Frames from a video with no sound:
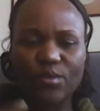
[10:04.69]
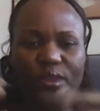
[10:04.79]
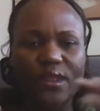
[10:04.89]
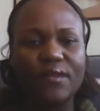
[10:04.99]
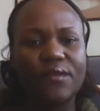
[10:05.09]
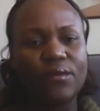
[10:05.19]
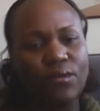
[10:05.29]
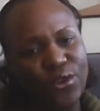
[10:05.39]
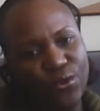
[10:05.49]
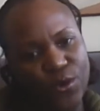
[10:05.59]
believe
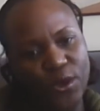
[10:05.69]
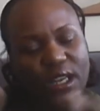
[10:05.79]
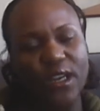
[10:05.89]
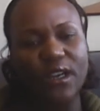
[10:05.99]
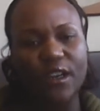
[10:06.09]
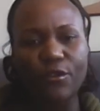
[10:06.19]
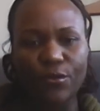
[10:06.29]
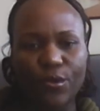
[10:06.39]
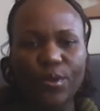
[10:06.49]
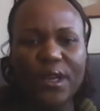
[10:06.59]
when you're working in a
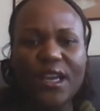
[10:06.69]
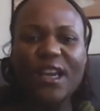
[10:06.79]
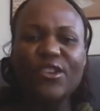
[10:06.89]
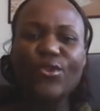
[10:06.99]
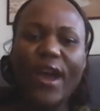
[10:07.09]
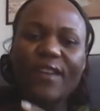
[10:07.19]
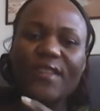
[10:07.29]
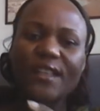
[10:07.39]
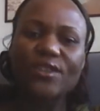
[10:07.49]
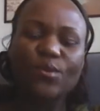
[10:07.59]
group and you have
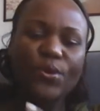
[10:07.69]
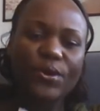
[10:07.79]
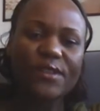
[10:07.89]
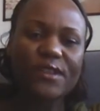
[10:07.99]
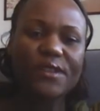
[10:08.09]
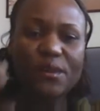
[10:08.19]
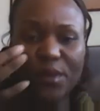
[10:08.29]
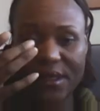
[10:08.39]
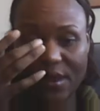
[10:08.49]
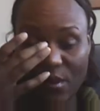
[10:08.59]
that support system,
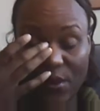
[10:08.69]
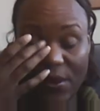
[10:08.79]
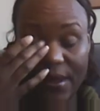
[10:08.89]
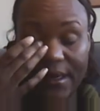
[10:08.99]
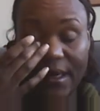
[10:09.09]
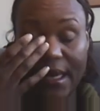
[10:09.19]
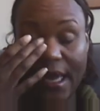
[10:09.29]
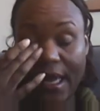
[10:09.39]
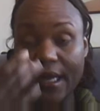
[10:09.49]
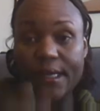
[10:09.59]
it's important.
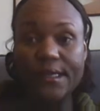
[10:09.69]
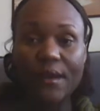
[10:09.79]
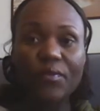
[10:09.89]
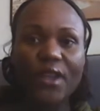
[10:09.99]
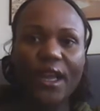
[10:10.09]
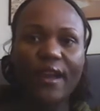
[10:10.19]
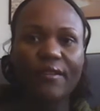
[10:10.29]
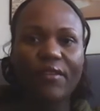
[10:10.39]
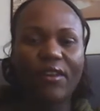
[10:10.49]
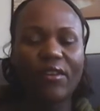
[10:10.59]
And it's something I
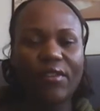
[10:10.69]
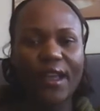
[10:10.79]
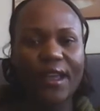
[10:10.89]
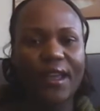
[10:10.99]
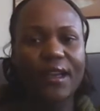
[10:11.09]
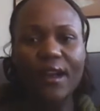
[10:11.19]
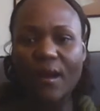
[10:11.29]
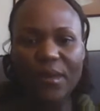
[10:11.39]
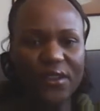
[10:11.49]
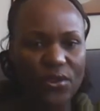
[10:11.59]
felt like
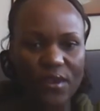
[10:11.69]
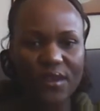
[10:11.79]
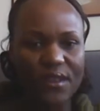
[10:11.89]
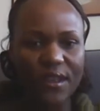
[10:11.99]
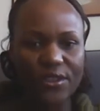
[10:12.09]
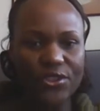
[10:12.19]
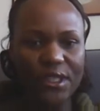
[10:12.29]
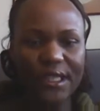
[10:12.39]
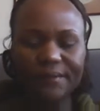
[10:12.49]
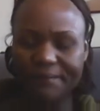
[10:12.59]
coming to this
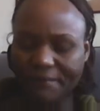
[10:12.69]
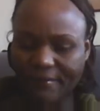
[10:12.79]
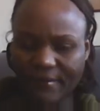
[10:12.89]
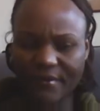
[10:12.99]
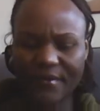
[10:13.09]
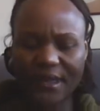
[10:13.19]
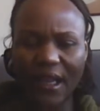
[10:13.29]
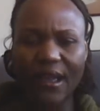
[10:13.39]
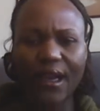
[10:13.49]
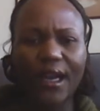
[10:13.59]
country,
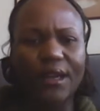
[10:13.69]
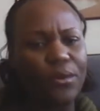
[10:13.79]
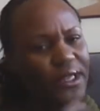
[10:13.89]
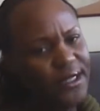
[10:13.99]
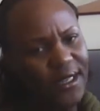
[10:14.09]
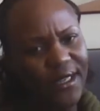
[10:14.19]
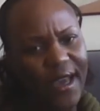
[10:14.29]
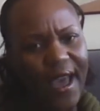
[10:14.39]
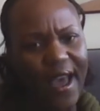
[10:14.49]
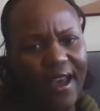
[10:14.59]
we did
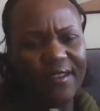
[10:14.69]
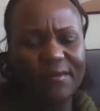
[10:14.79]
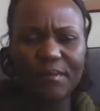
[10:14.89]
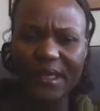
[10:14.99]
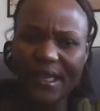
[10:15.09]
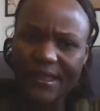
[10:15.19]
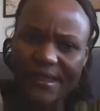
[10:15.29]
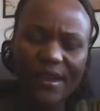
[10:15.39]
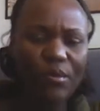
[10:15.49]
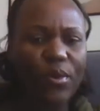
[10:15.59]
have, but at
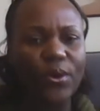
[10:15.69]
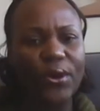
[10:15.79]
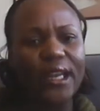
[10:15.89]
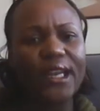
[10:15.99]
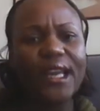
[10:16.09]
some point